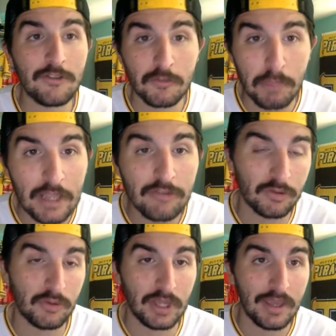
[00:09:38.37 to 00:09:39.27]

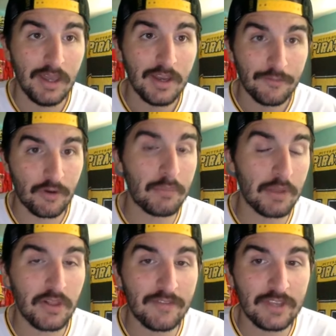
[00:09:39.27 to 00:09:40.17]
especially from
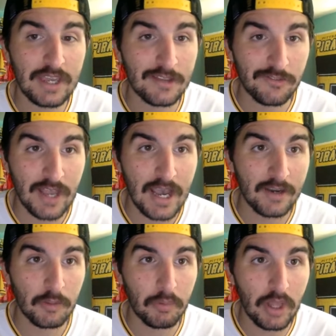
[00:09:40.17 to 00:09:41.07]
the left-hand
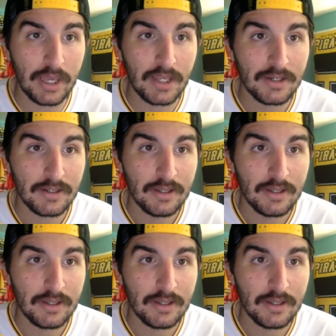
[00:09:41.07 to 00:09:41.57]
side of the plate.